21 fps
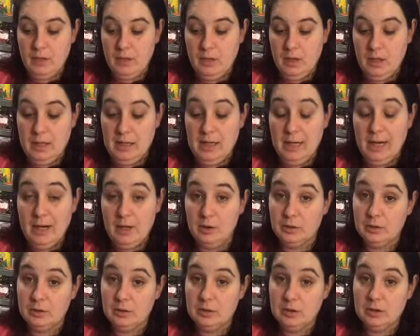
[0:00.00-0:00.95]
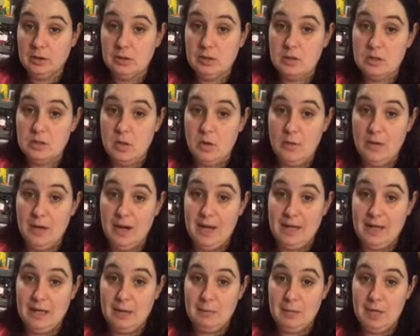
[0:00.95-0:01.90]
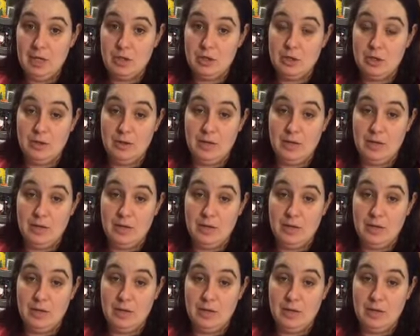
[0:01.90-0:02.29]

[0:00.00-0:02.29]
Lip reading: a count so that I can make sure